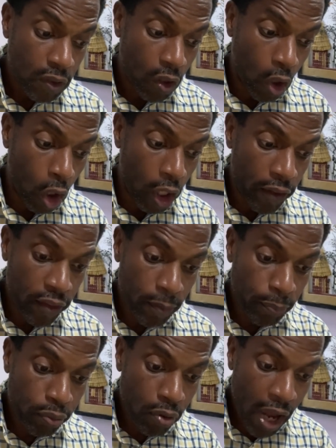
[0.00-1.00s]
on the
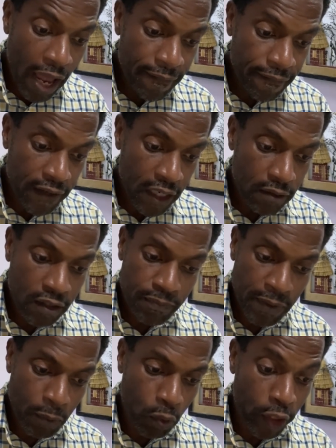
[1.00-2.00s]
profit, because
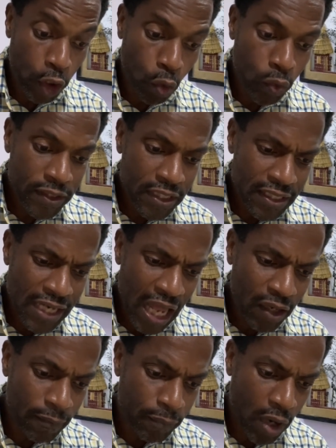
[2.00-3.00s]
people want to know what's the
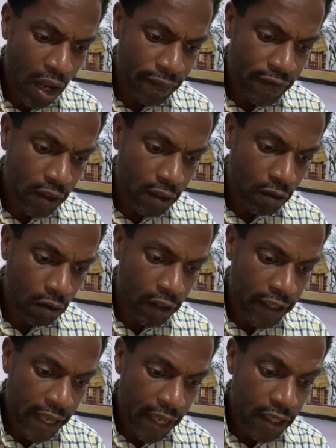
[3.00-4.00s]
dollar profit
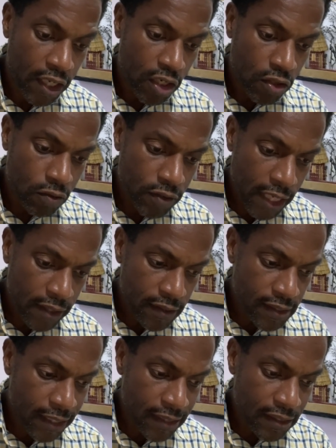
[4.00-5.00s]
on that. You take the
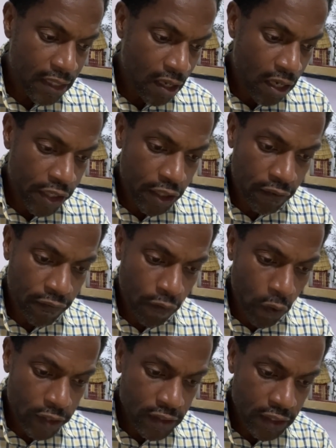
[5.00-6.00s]

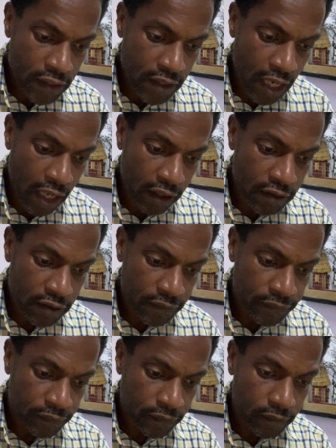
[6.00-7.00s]
$1,646,
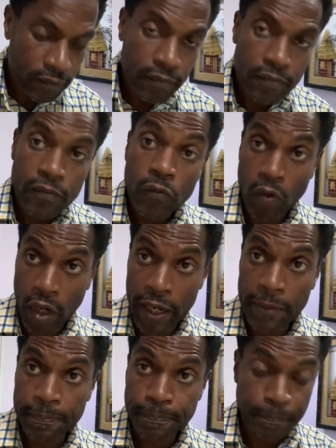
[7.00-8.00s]

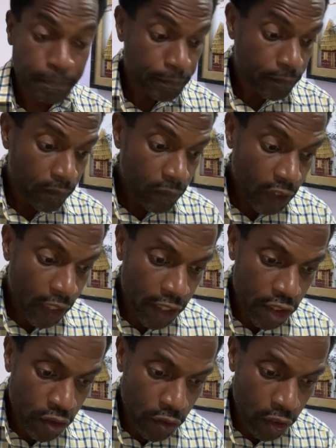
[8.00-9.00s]
right? And
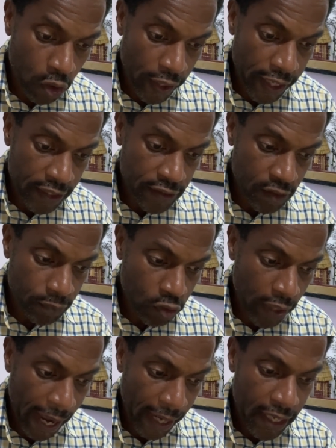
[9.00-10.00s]
then you're going to go ahead and
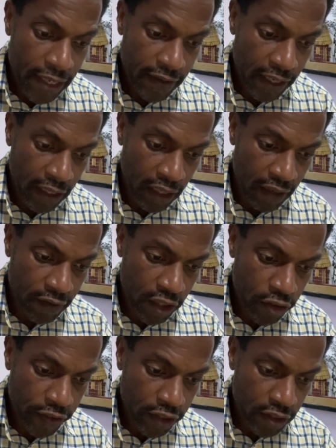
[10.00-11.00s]
subtract that
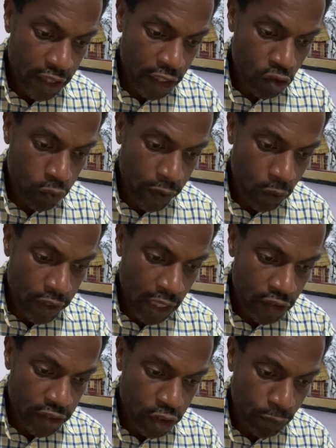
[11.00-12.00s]

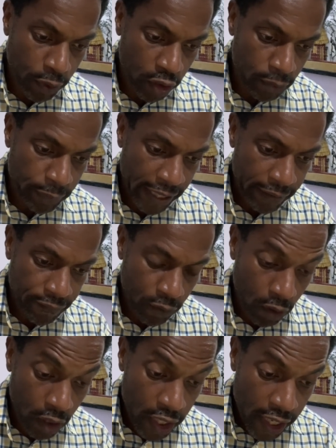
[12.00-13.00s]
$1,121 that you bought the bike
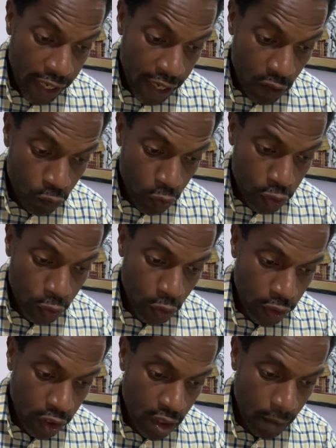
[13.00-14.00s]
for. And what you're
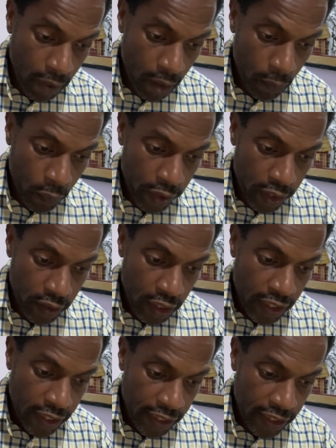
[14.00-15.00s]
going to come up with
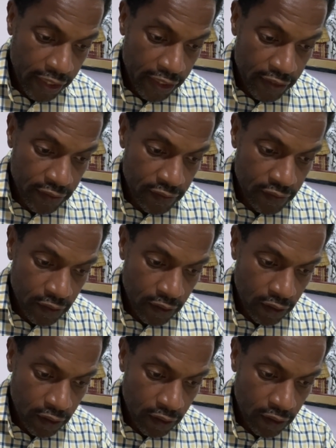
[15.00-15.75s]
is